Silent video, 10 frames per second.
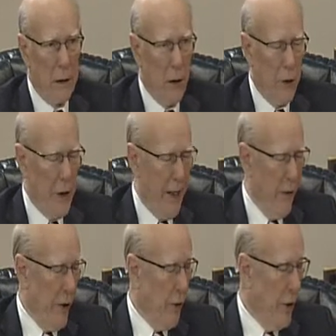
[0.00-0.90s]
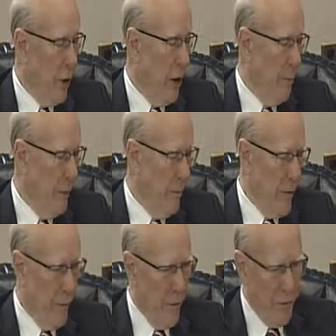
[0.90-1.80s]
on down there on the lawn
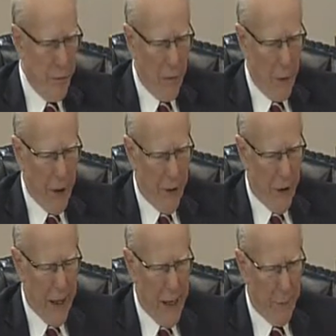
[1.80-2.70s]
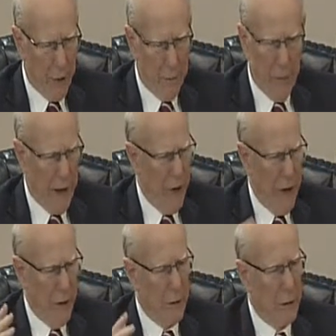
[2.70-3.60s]
by the Capitol. Big
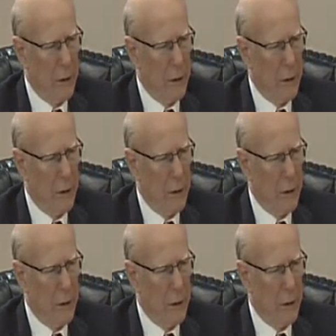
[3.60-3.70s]
deal.